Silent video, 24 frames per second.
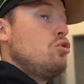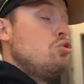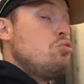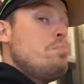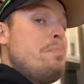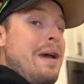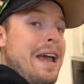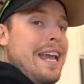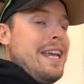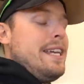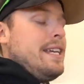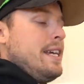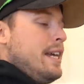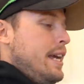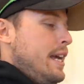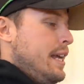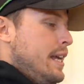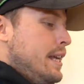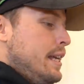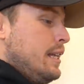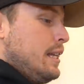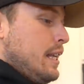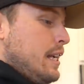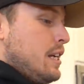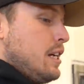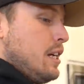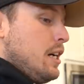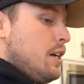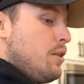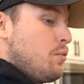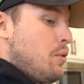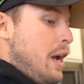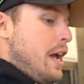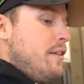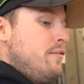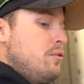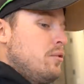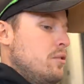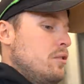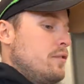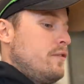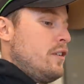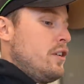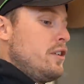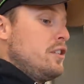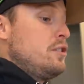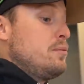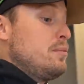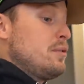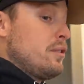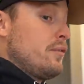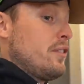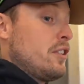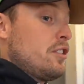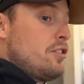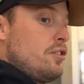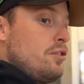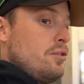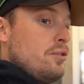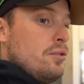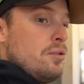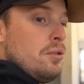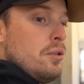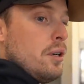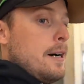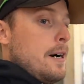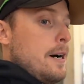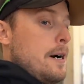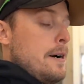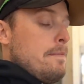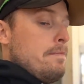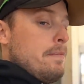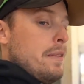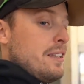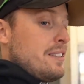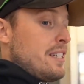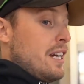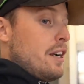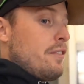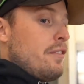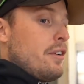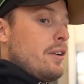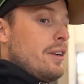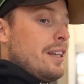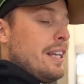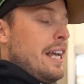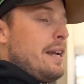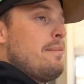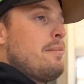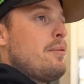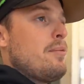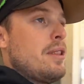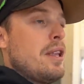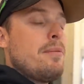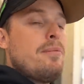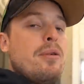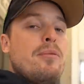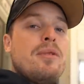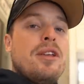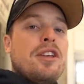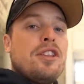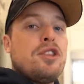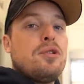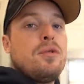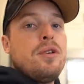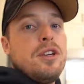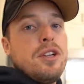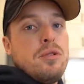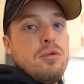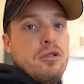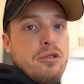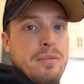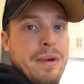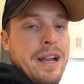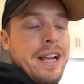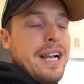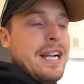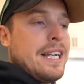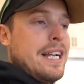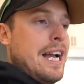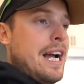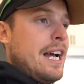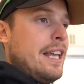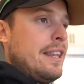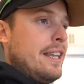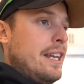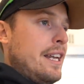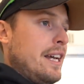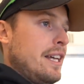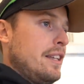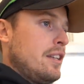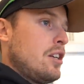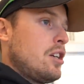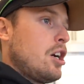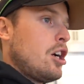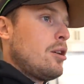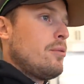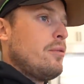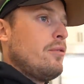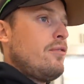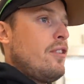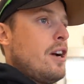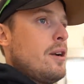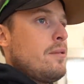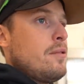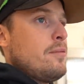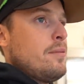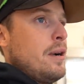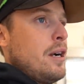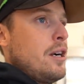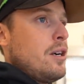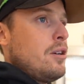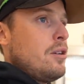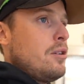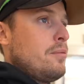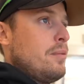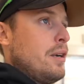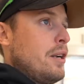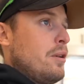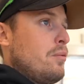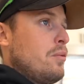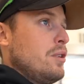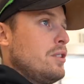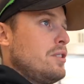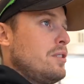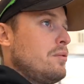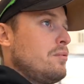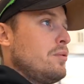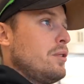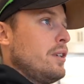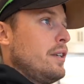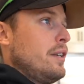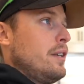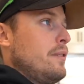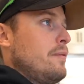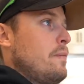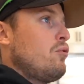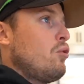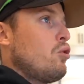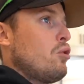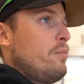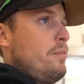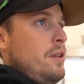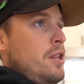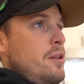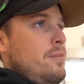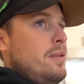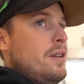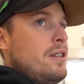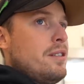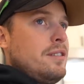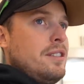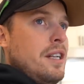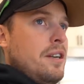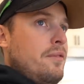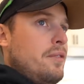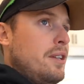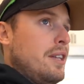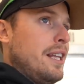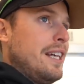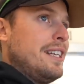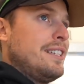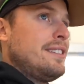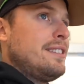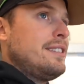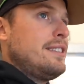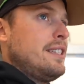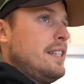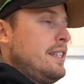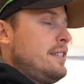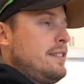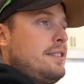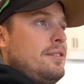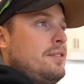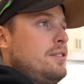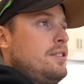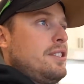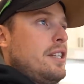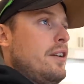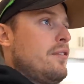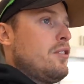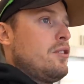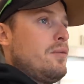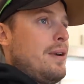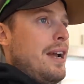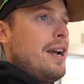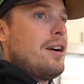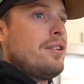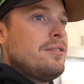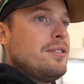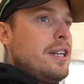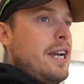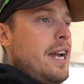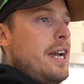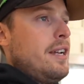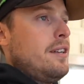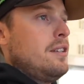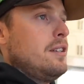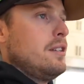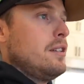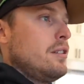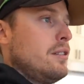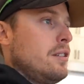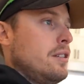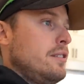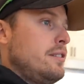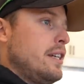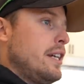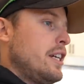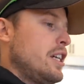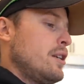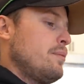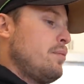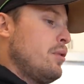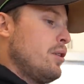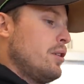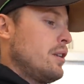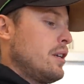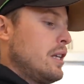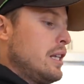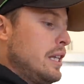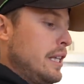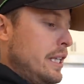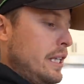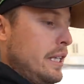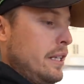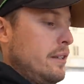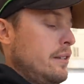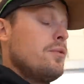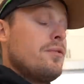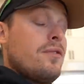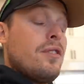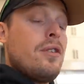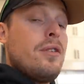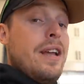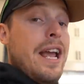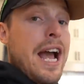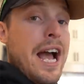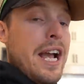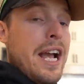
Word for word: to make a, like a, a rifle very specific to, um, that's got a very light, remember that, remember that 300 Win Mag I got that had the carbon fiber barrel barrel, but it wasn't really for me because every like six or seven rounds, I had to literally take it apart and clean it. It was very